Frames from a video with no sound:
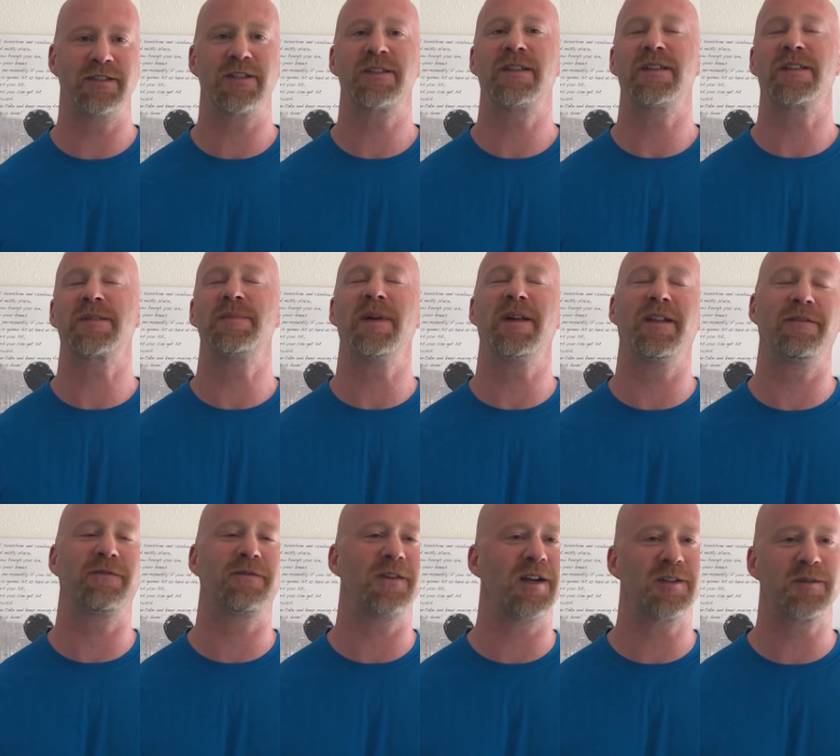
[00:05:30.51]
Just the smell
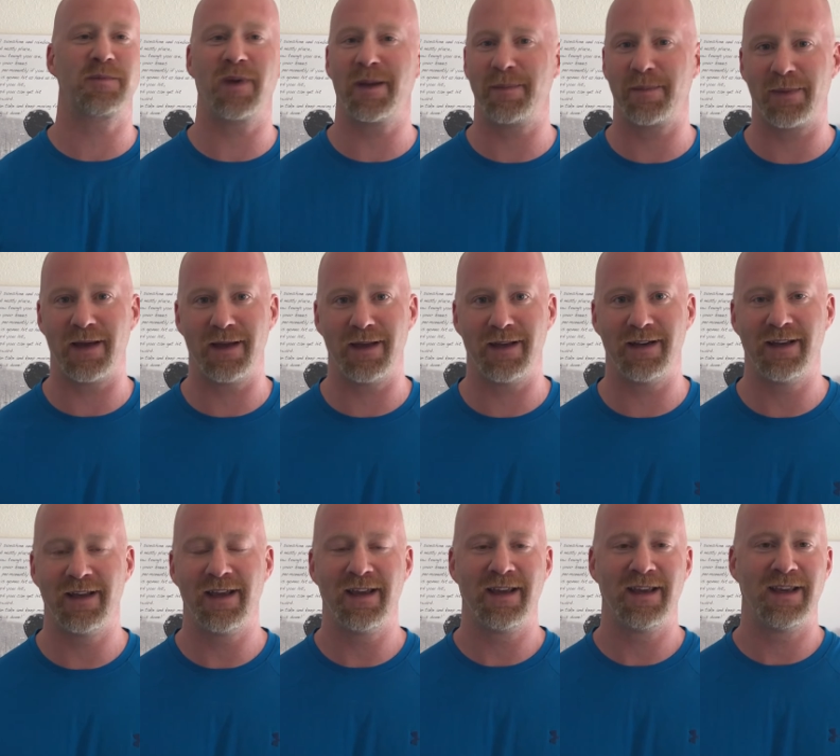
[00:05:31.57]
of fresh baked bread,
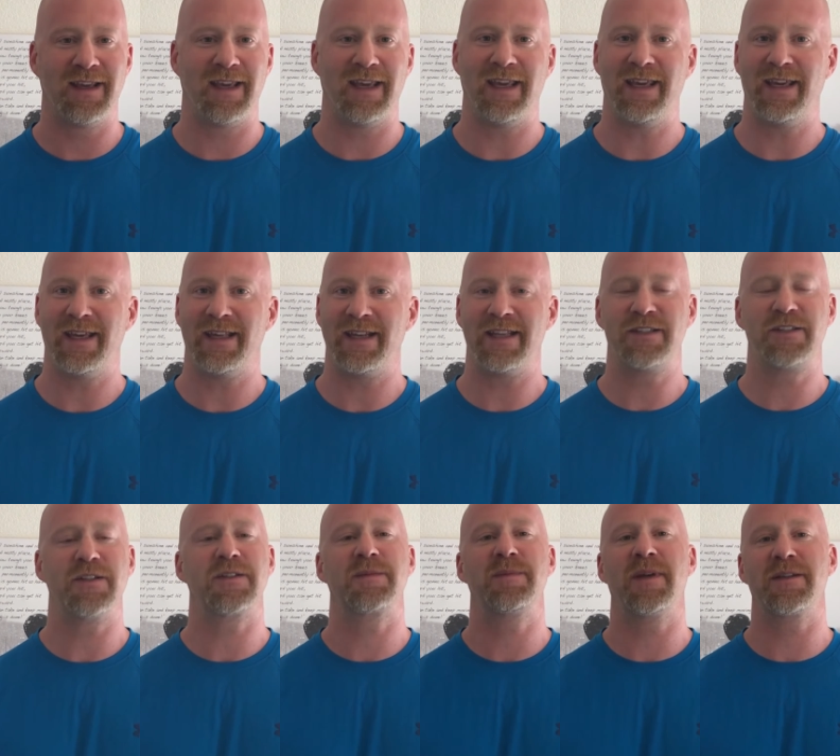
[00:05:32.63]
and it
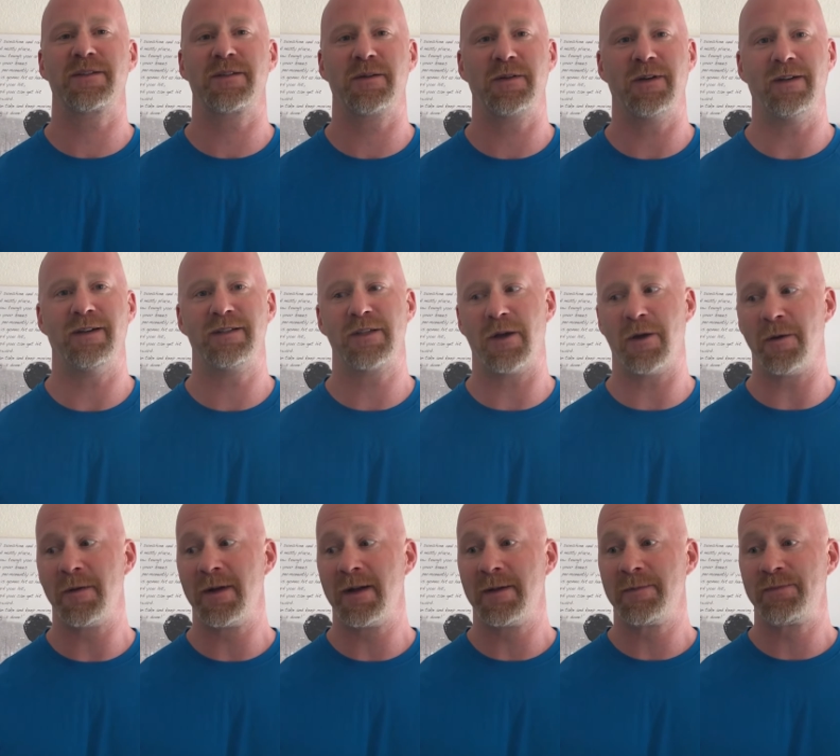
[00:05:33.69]
just smells so good. So